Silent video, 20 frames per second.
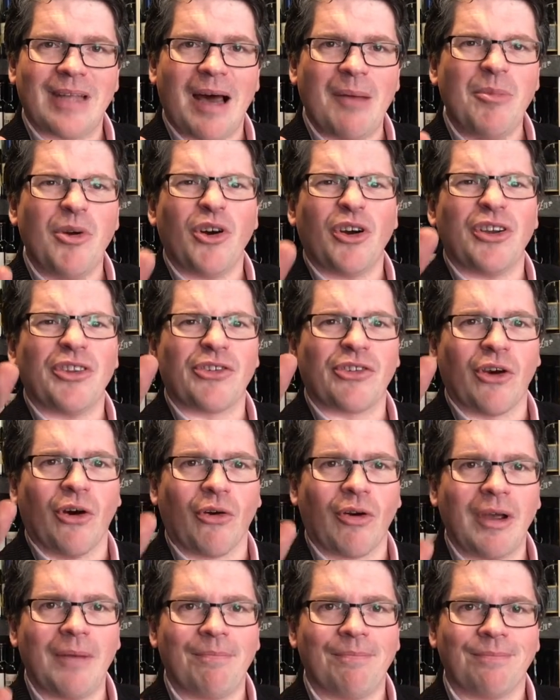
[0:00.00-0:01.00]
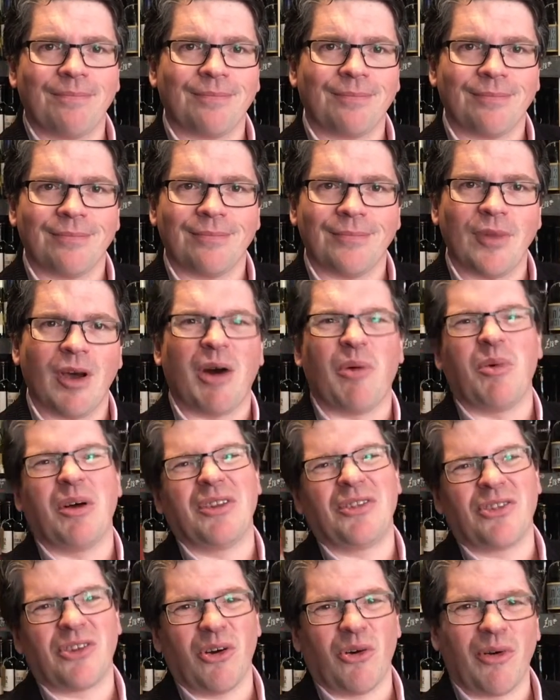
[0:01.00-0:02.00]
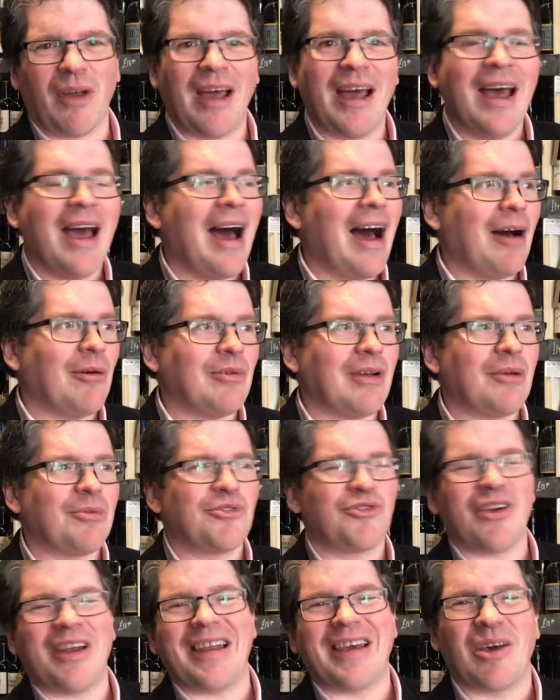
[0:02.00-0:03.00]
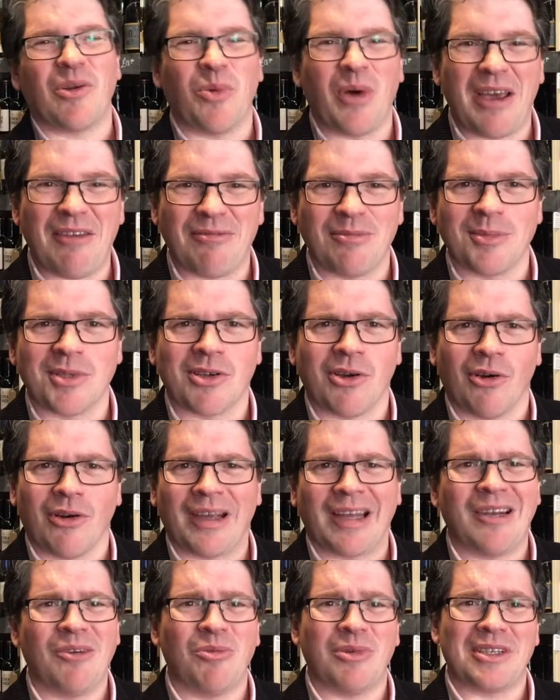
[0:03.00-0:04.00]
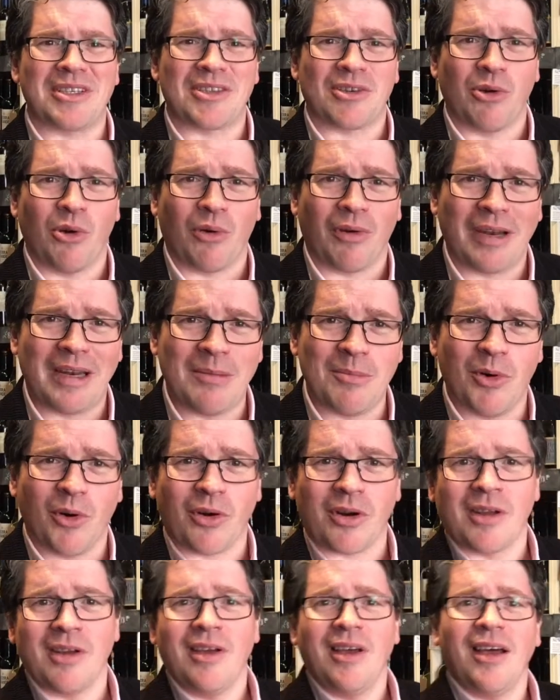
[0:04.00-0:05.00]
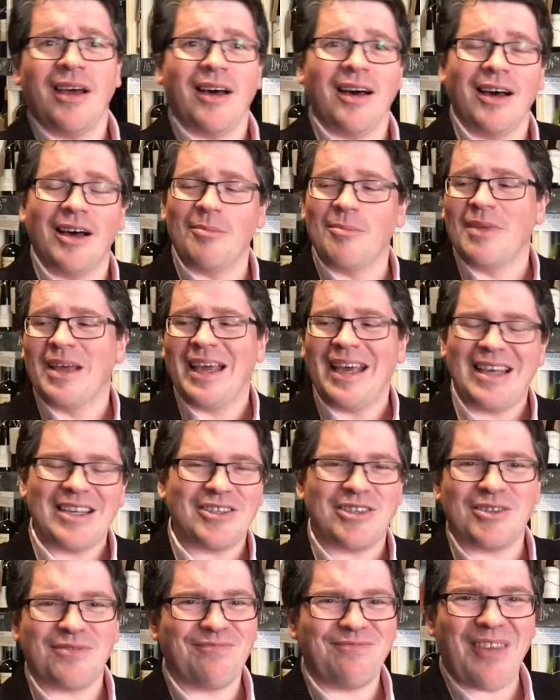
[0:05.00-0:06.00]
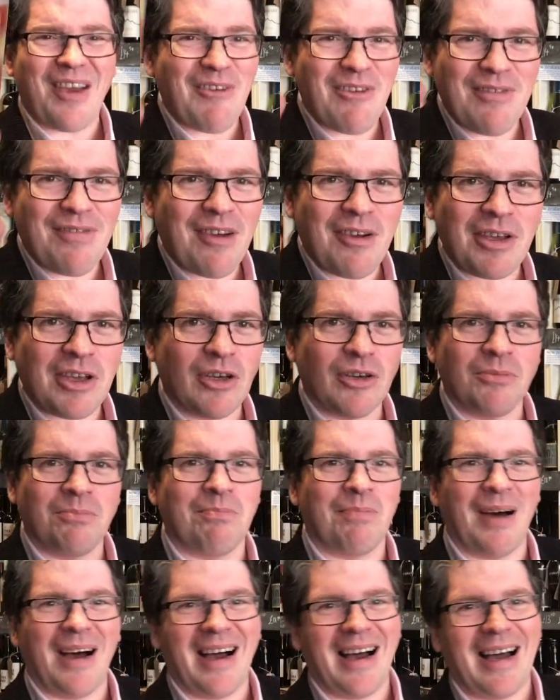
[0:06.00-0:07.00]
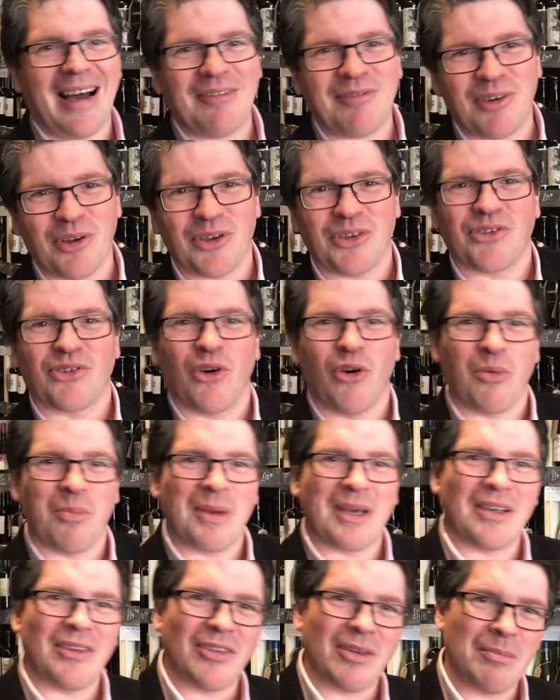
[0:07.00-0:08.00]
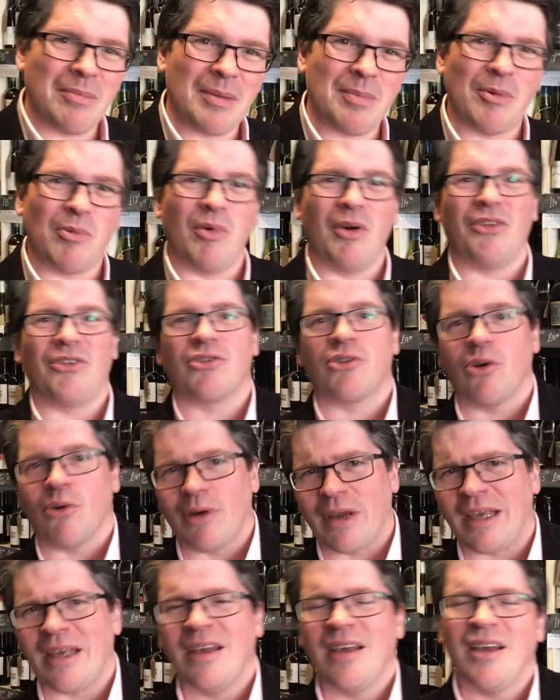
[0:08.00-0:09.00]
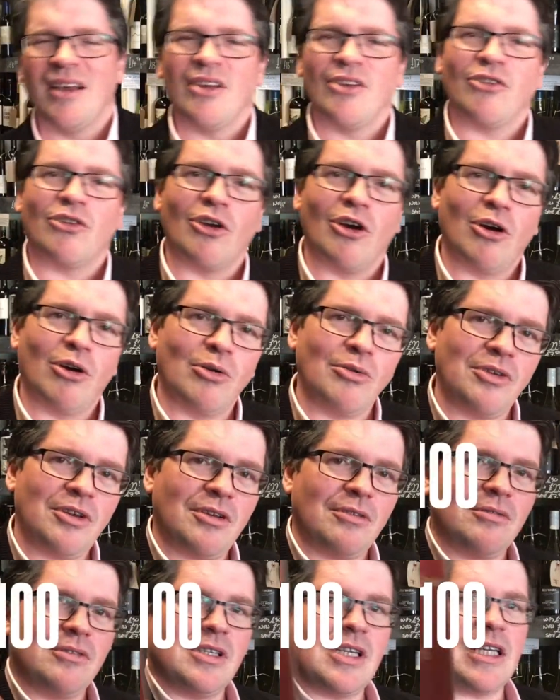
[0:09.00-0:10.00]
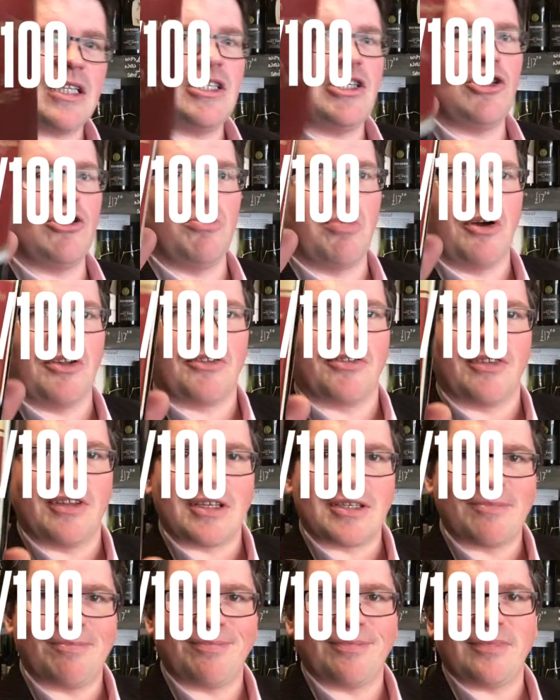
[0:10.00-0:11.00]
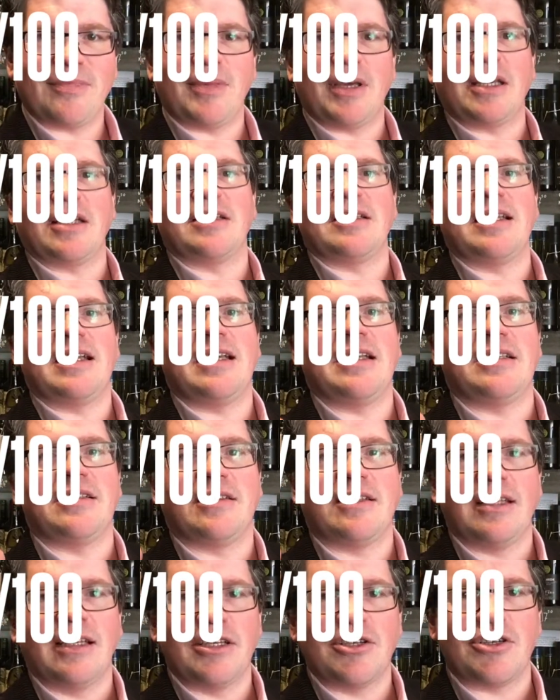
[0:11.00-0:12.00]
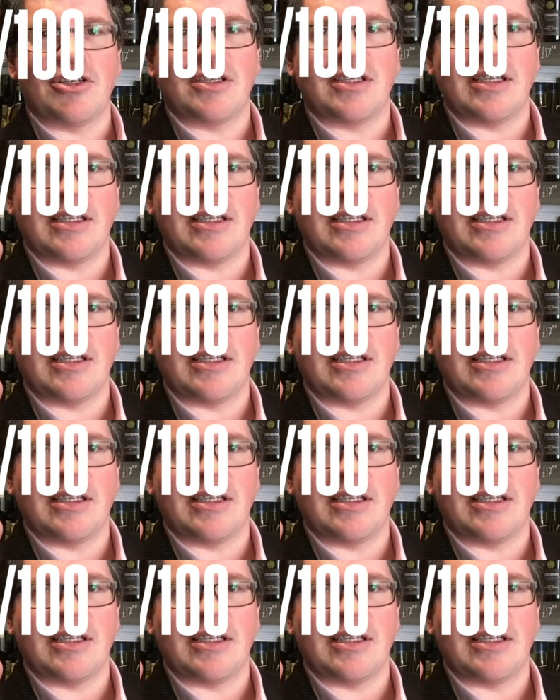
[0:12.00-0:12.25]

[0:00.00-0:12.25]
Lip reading: I'm not going to score it. No, I will score it. I was trying to get away from scoring. I don't want to score anymore. It's just very, very good, but I've got to score because some people want scoring. So 92 points for this, because it is delicious.